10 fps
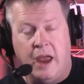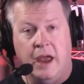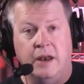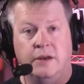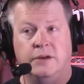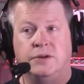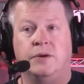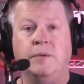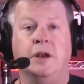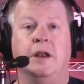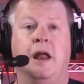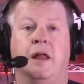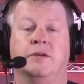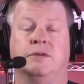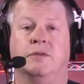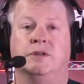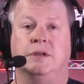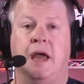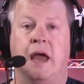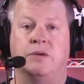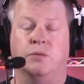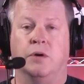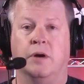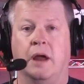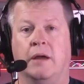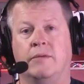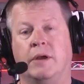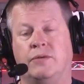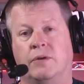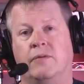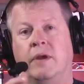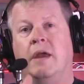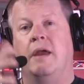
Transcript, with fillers: And distributed denial of service attacks were a, a sort of